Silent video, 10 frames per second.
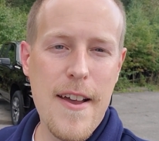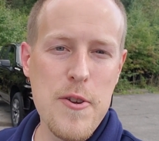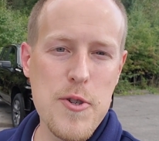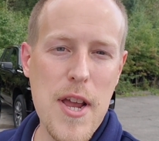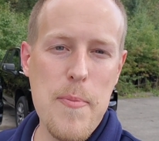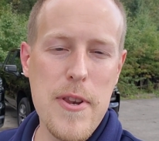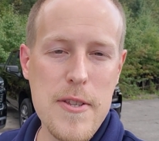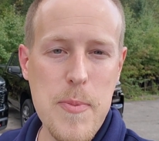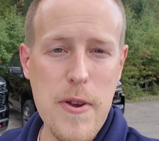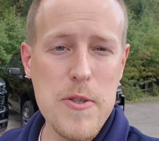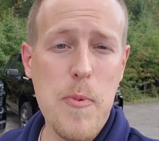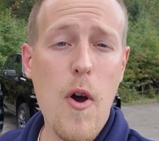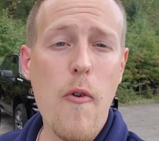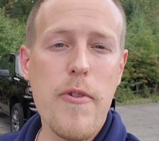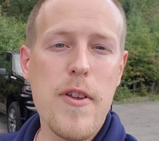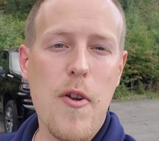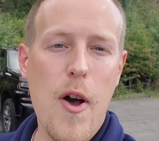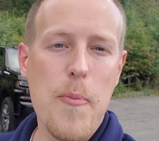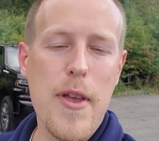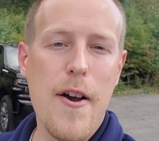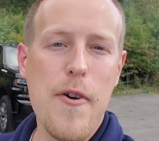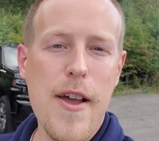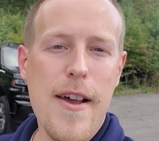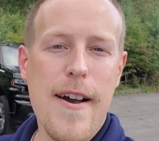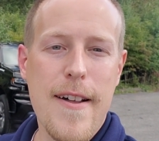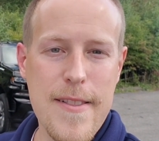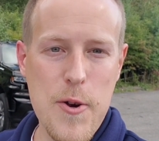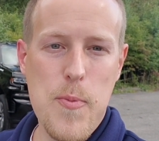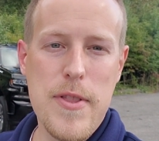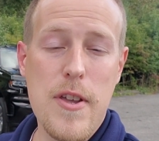your shopping experience, but hopefully it'll help you out a little bit there.